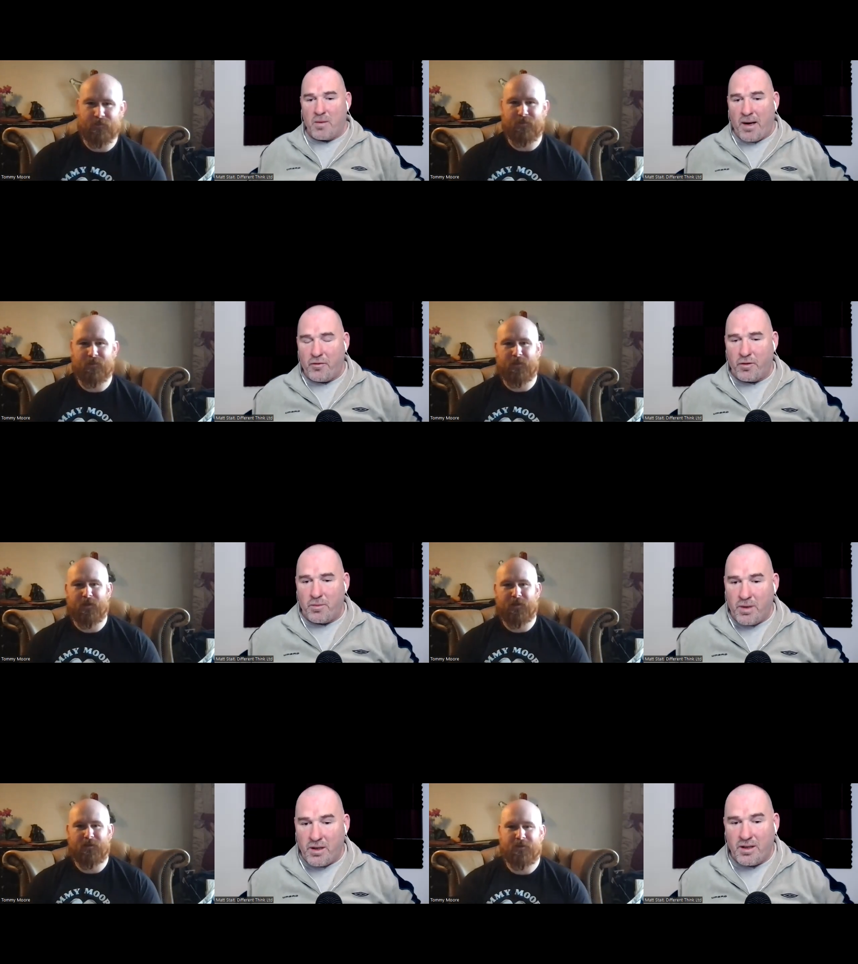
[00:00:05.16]
Speaker 1: hi, Matt
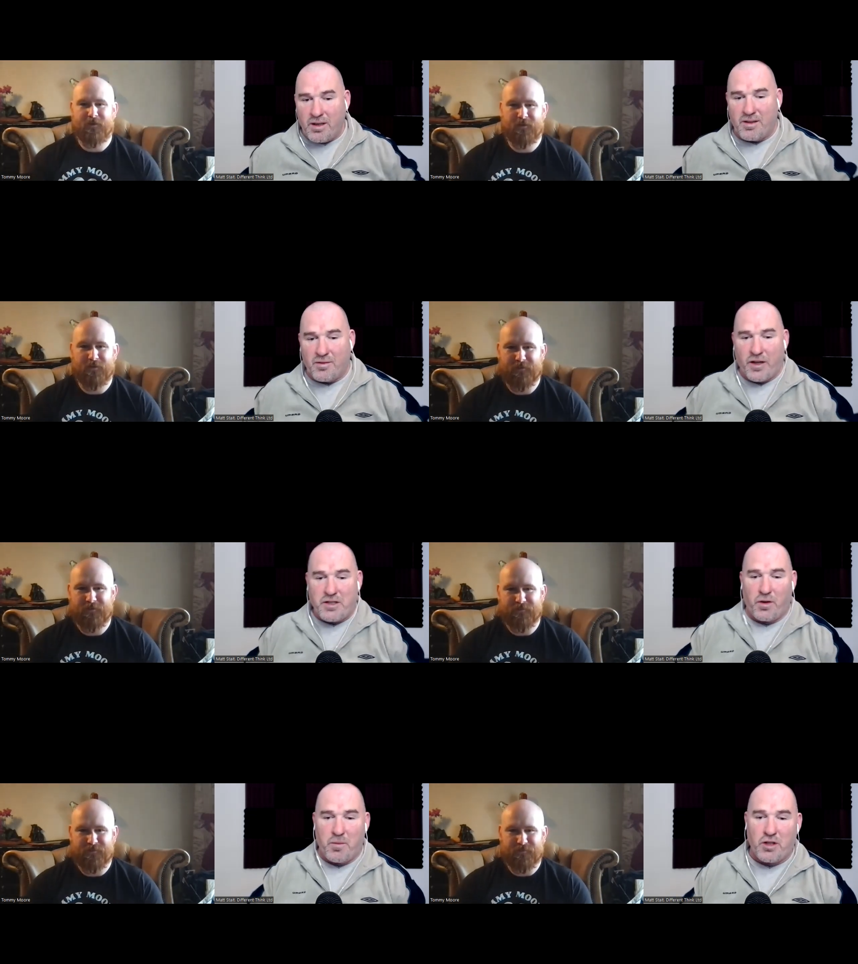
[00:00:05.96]
from
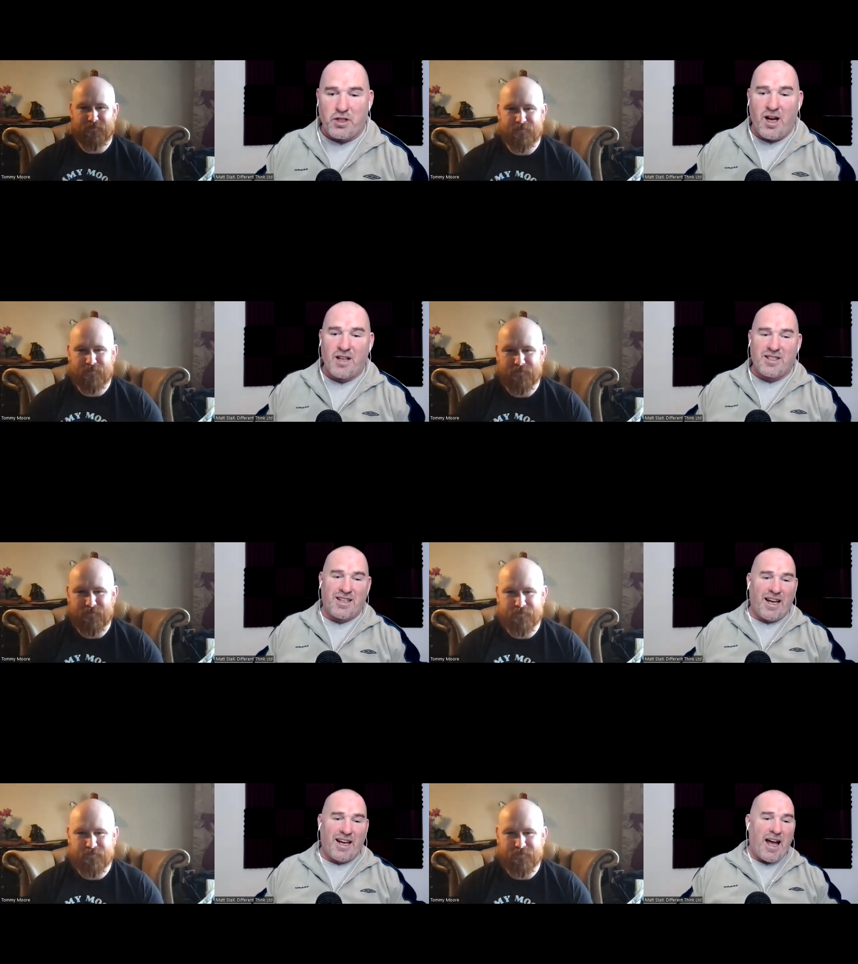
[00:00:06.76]
Festival of Martial Arts
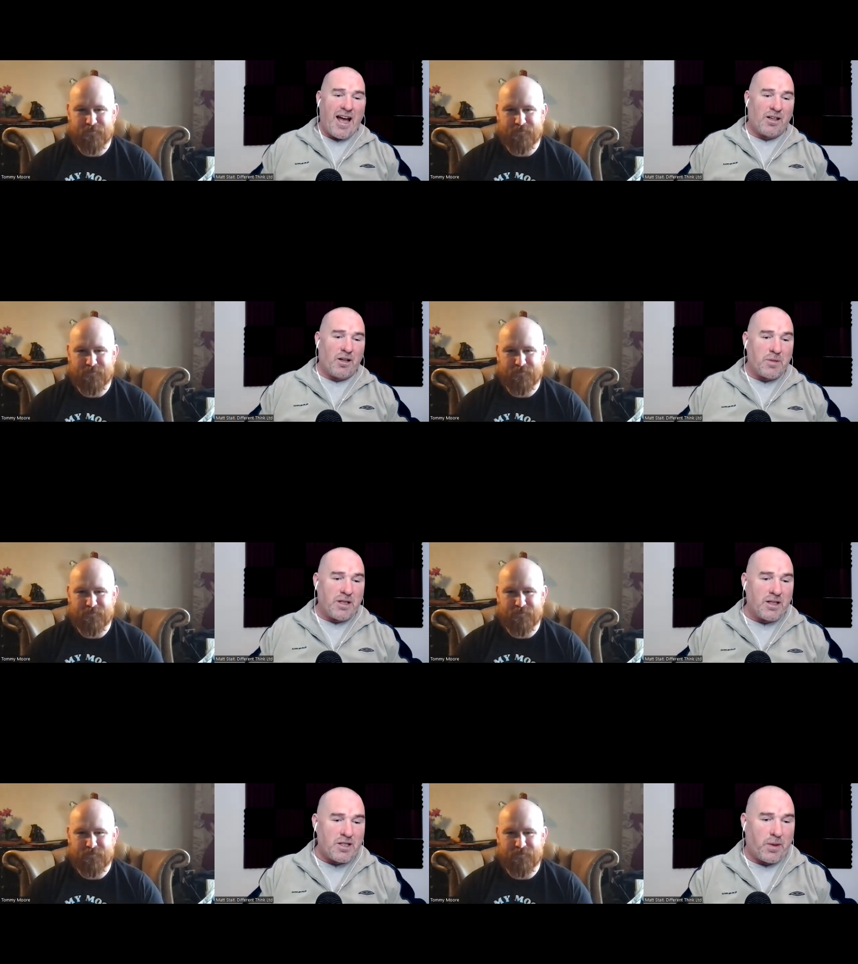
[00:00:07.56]
today, and I'm
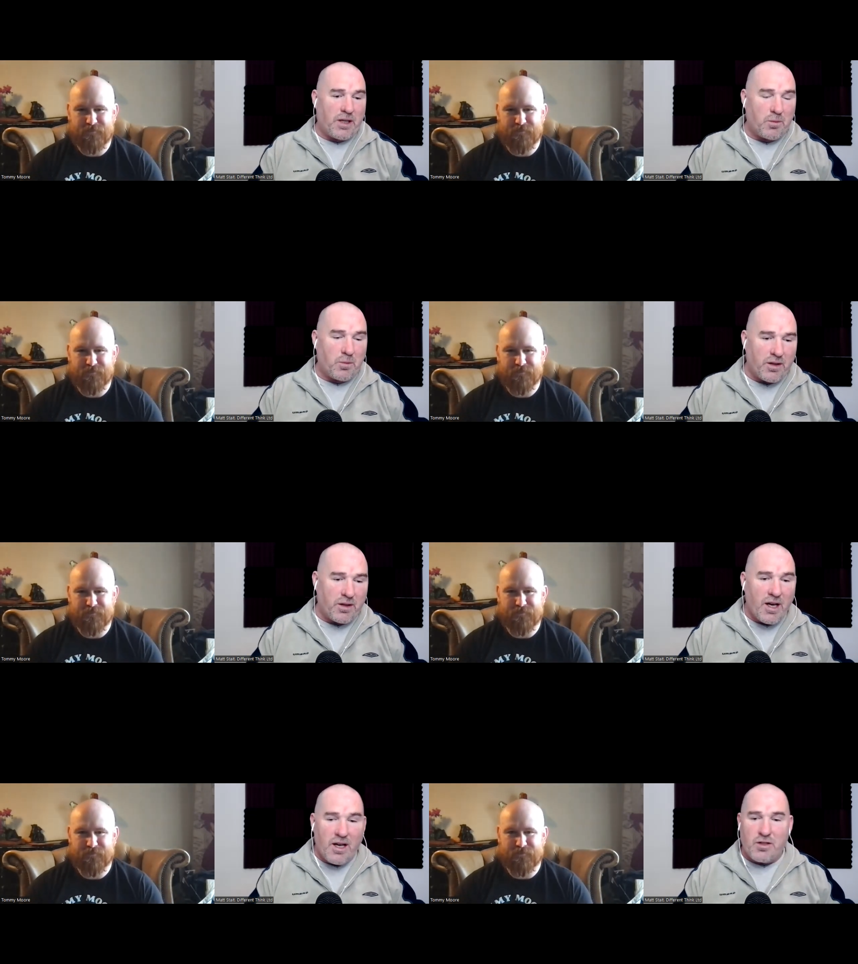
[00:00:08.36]
here speaking
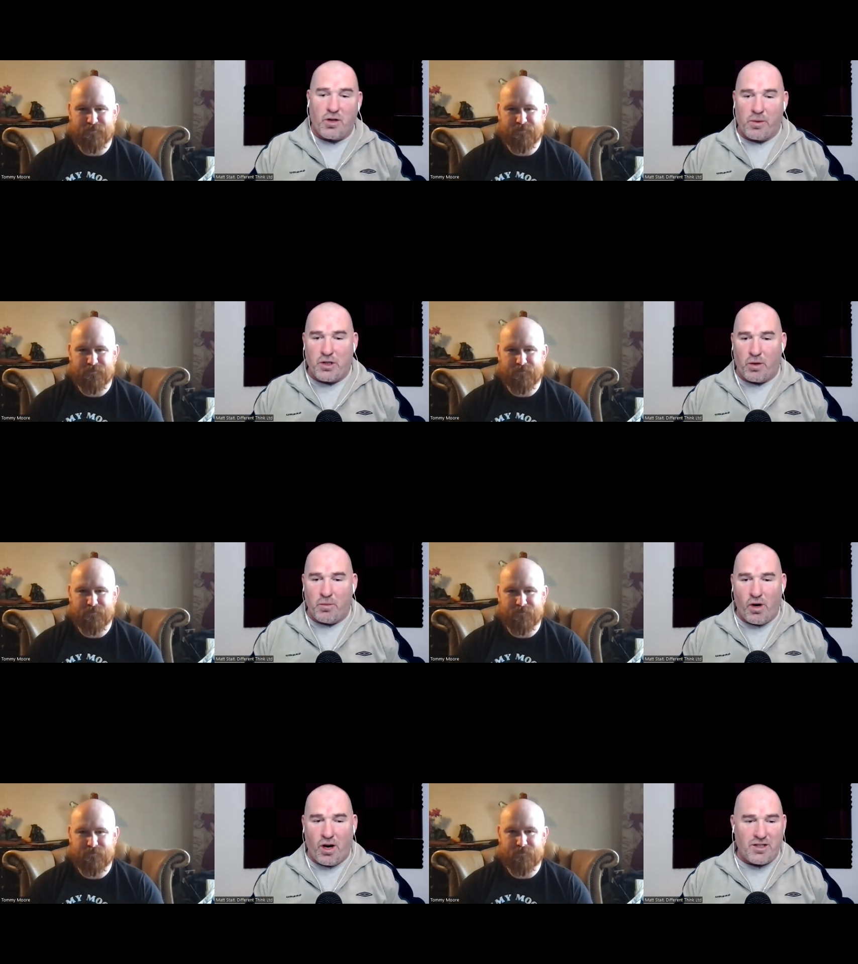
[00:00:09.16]
with Tommy
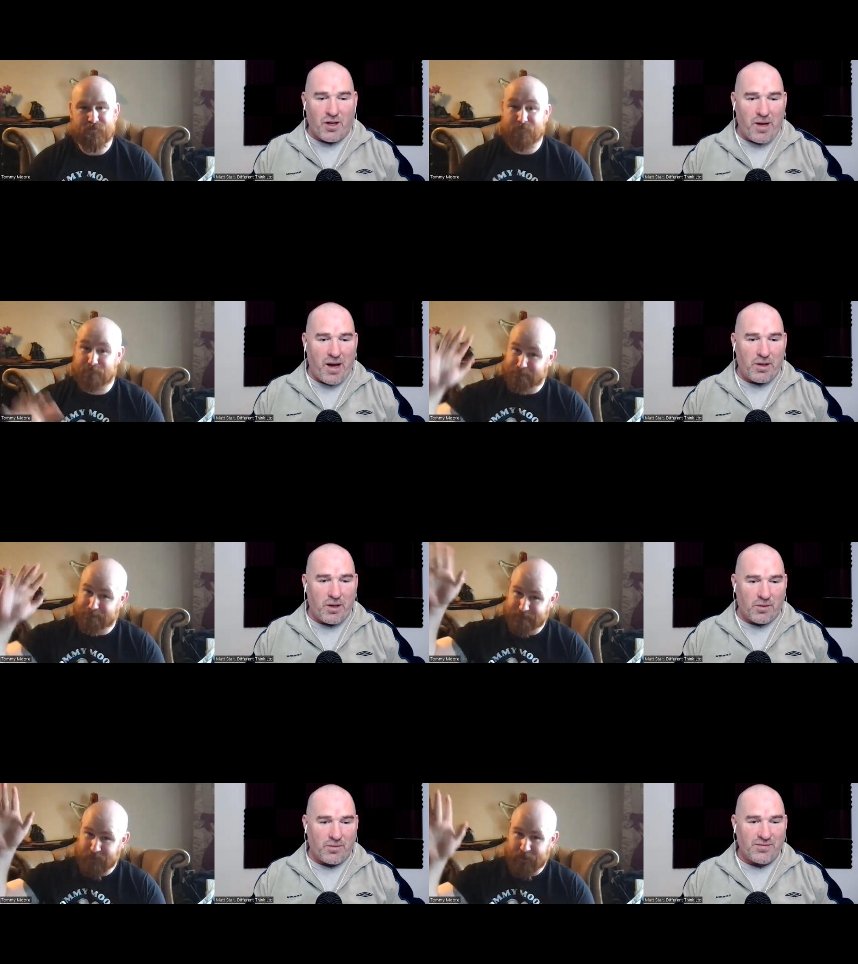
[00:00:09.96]
Joe Moore. Hi, Tommy, how are
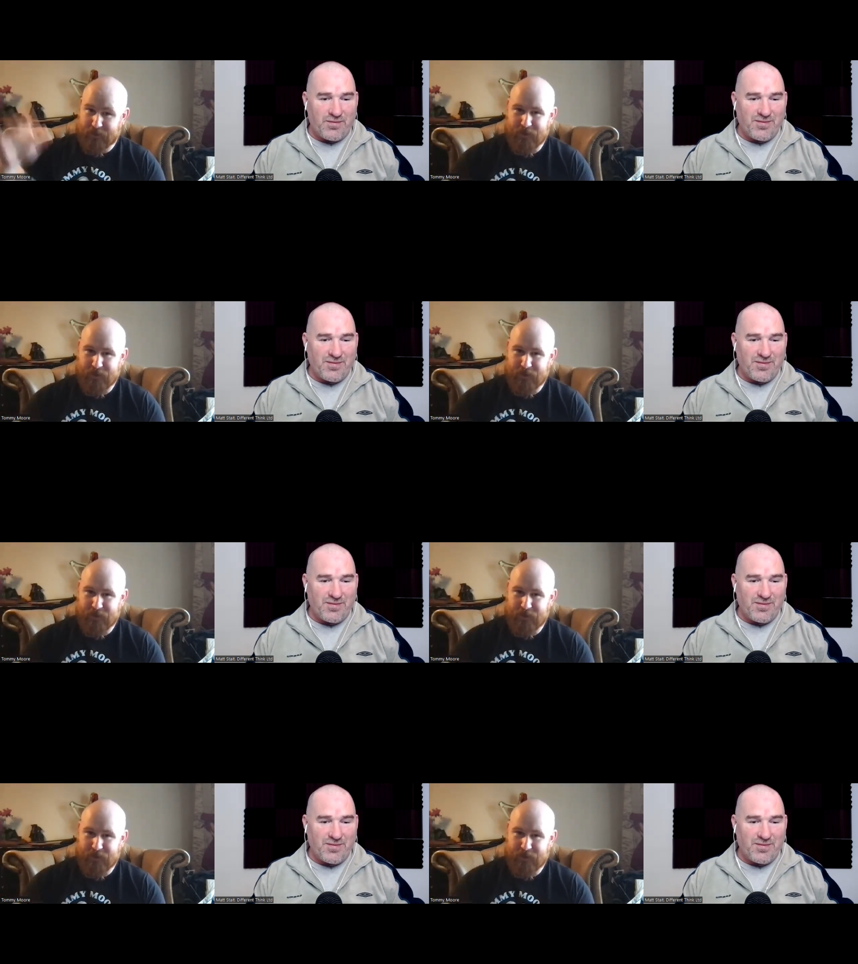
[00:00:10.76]
you?